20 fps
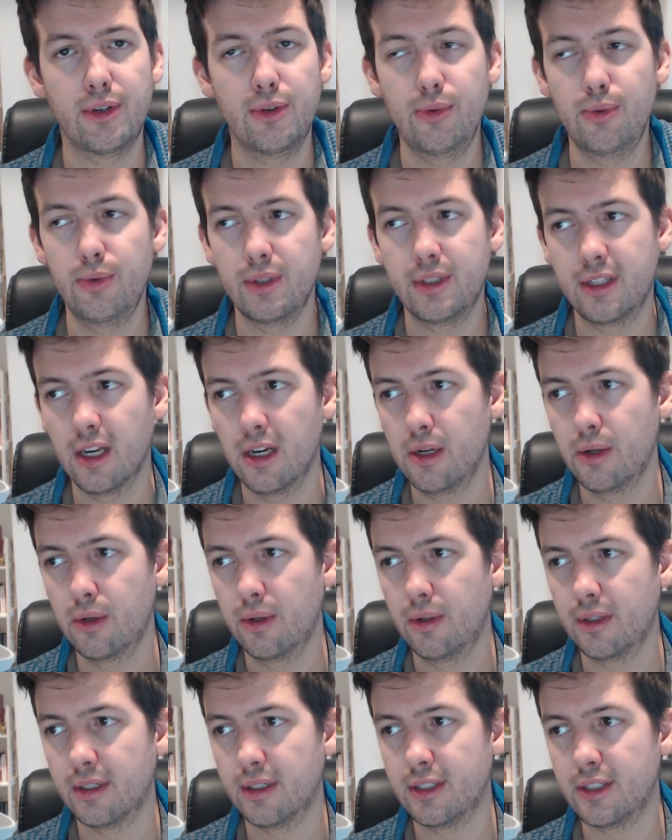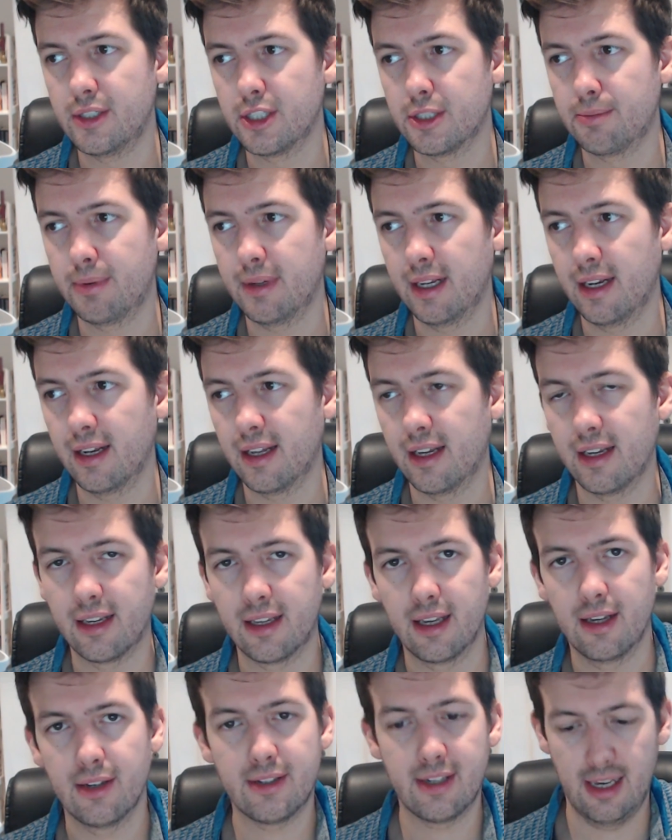go and just be
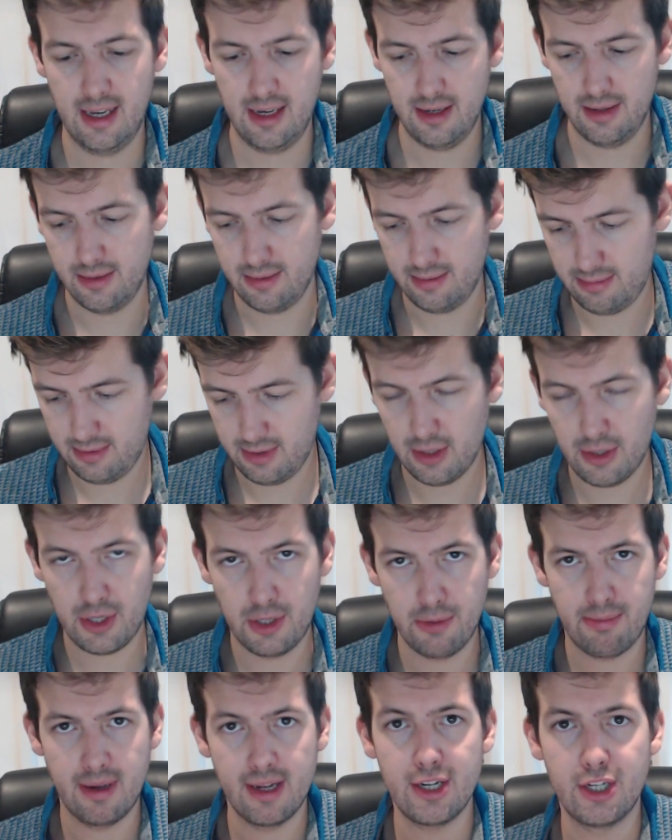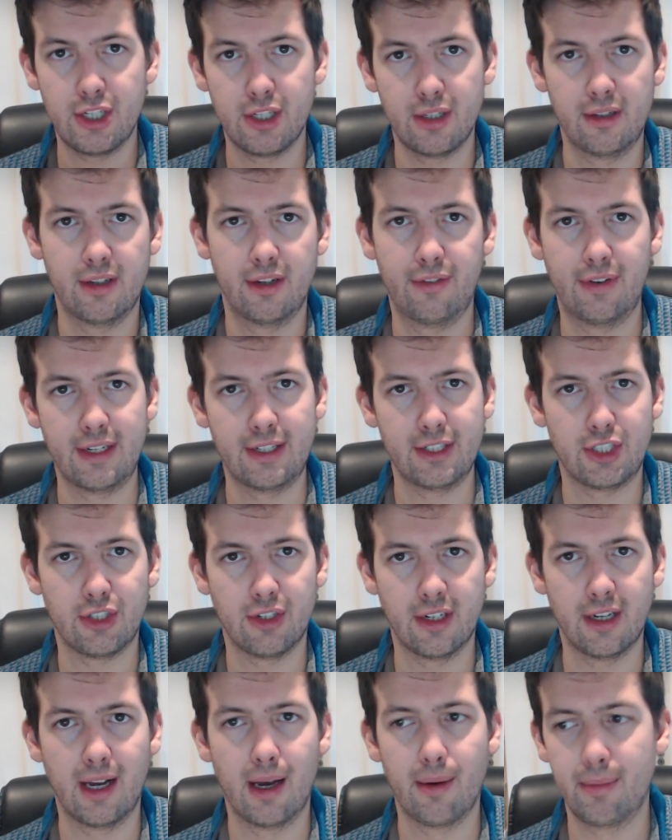okay, occupation
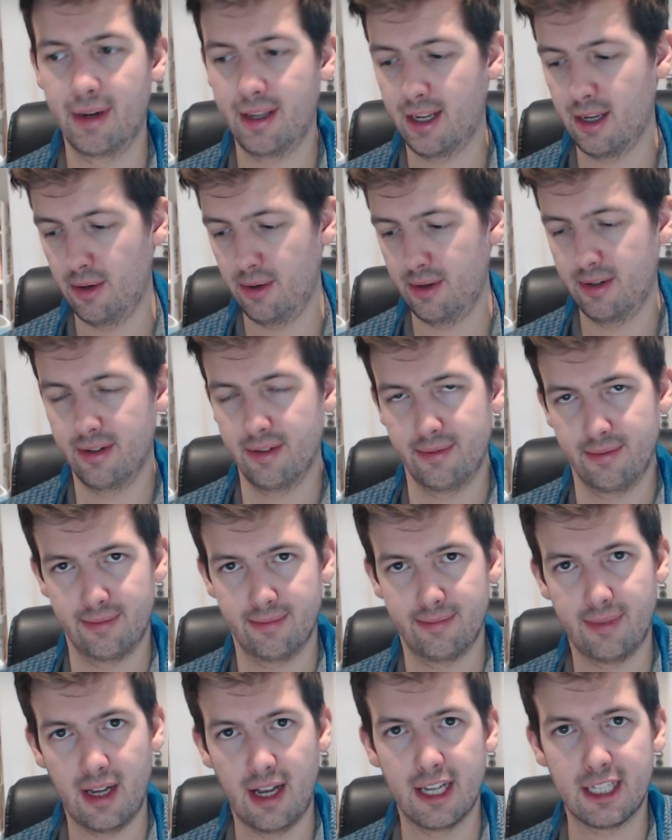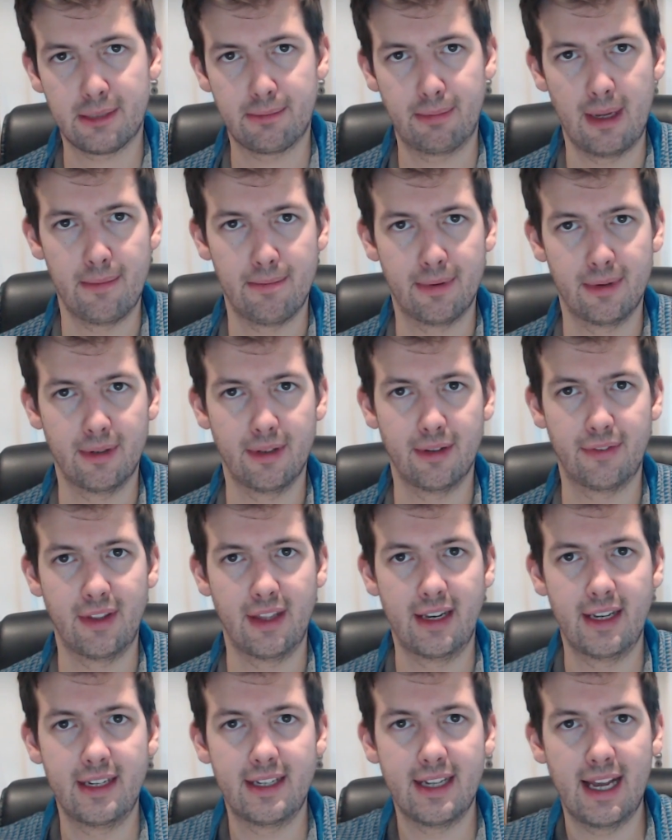adventurer, I'm going to go and ask people if they
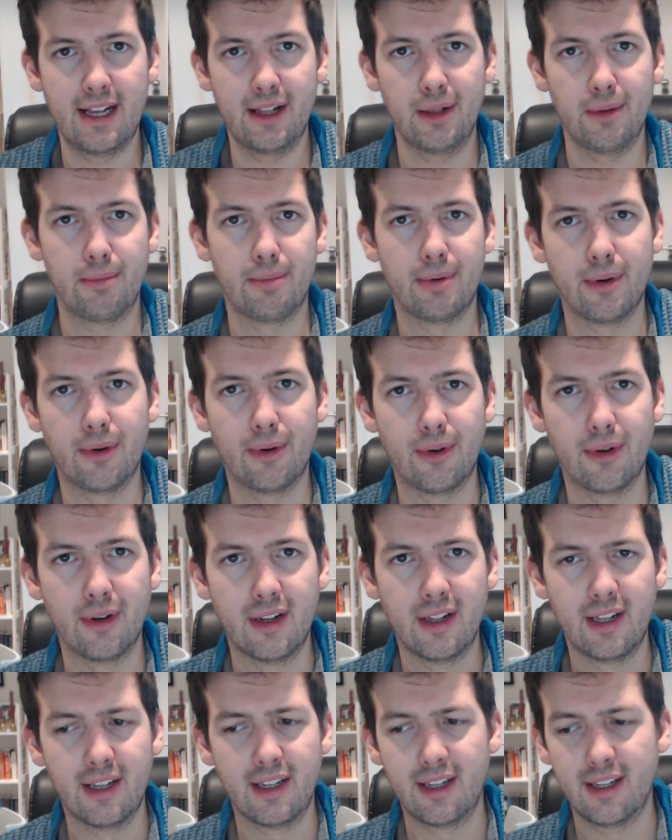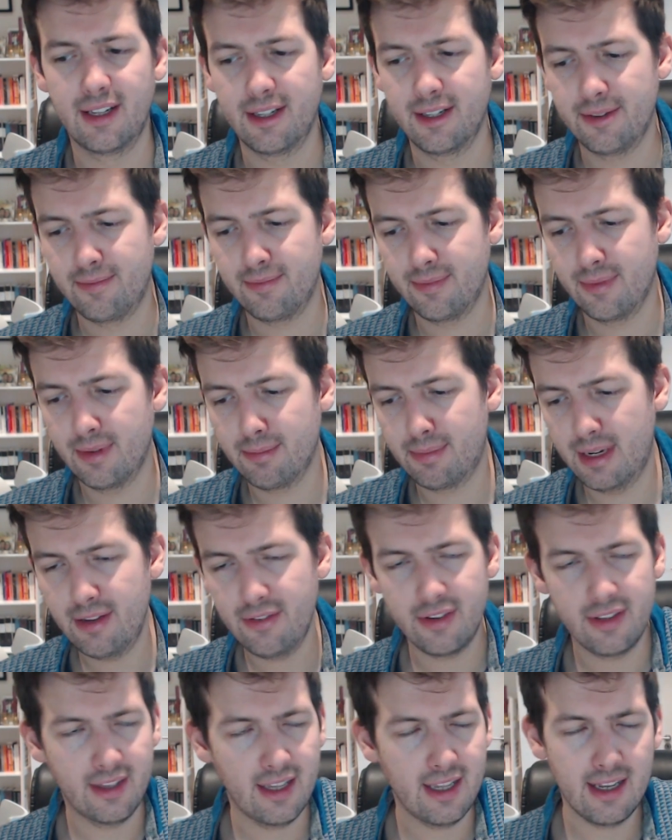need help, or But
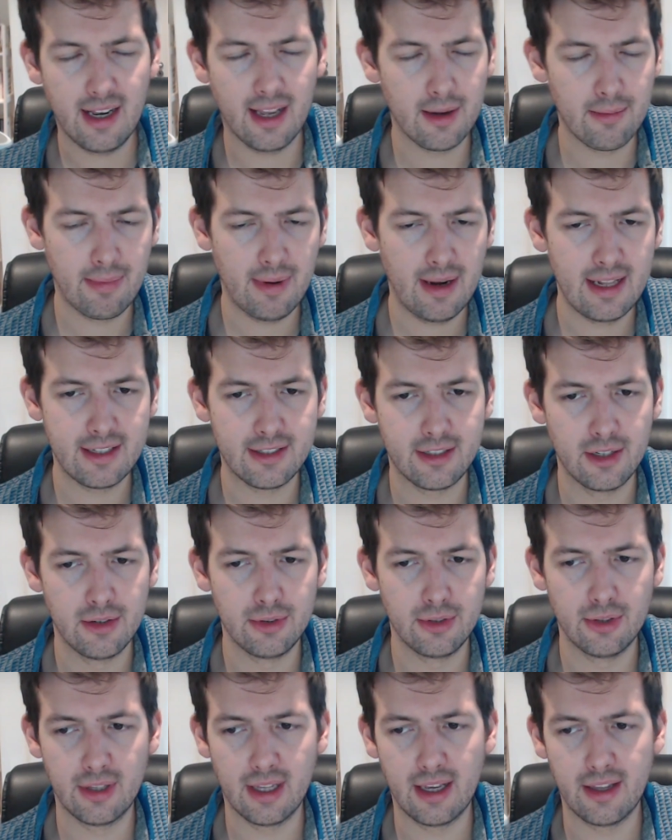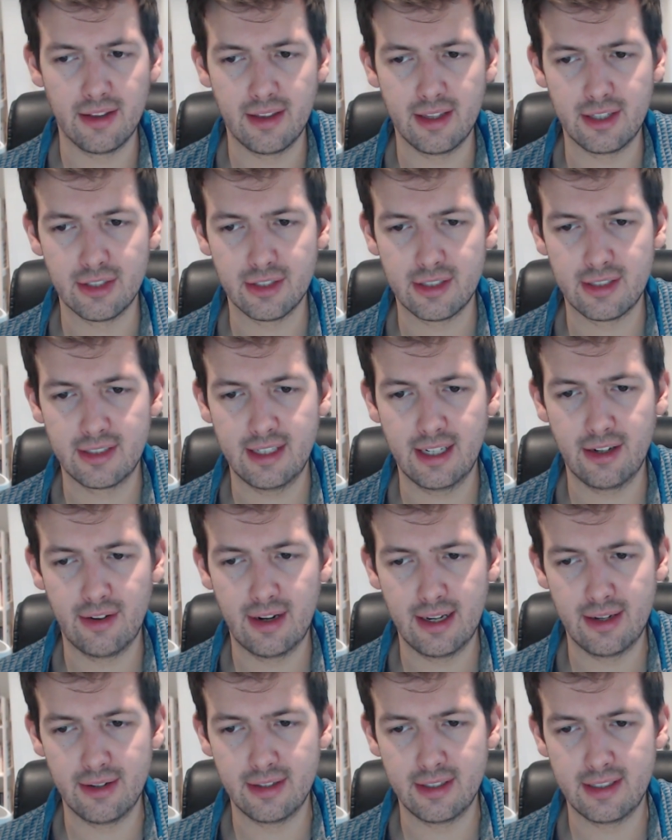even then, like, players don't do that. They just sit
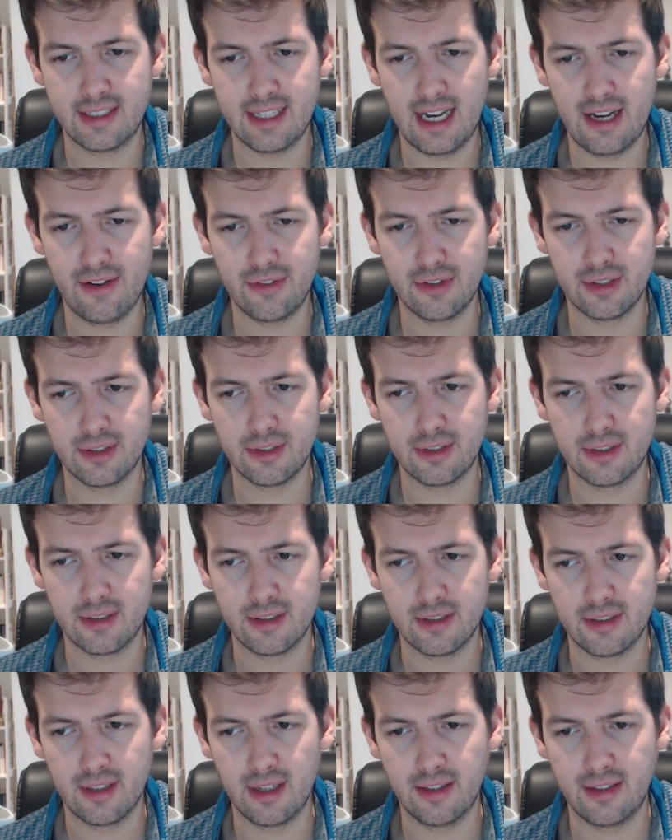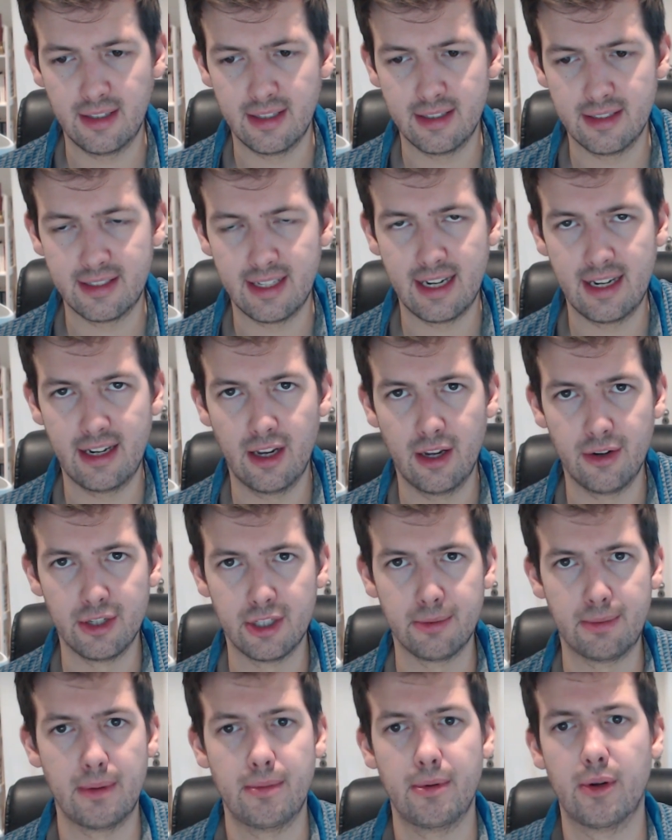around in taverns and then say no to
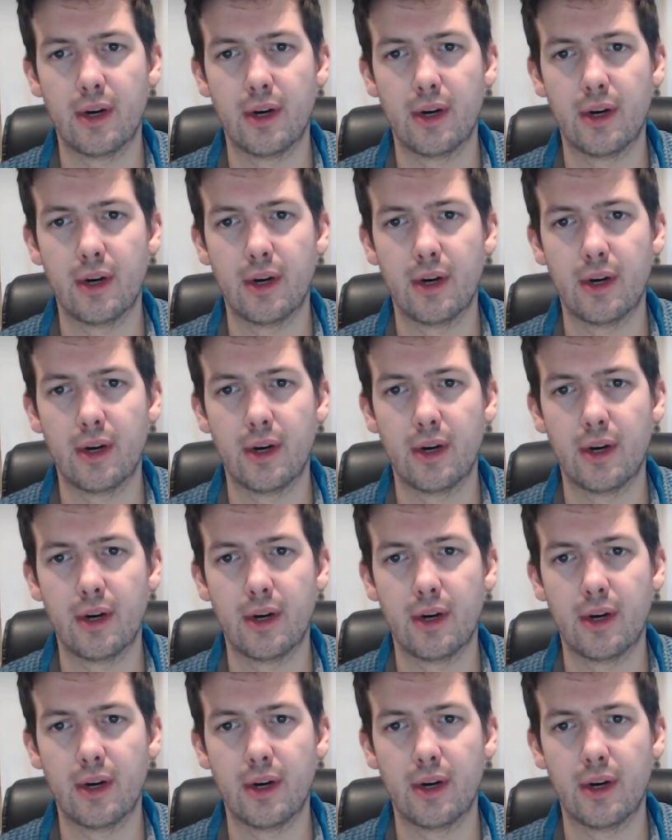people who ask